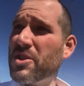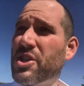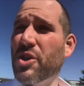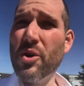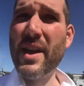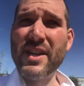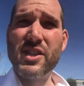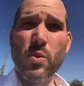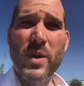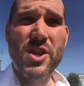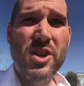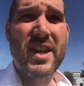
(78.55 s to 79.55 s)
two, okay, so
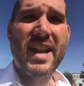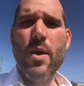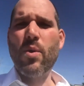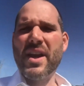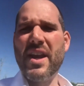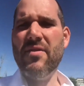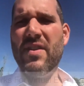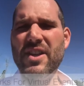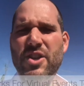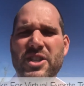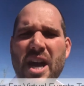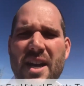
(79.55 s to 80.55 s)
when you're at a networking event and
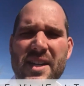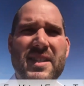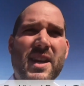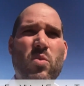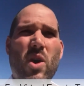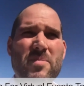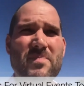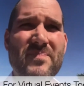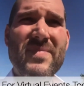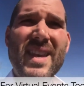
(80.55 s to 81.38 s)
you're talking to someone,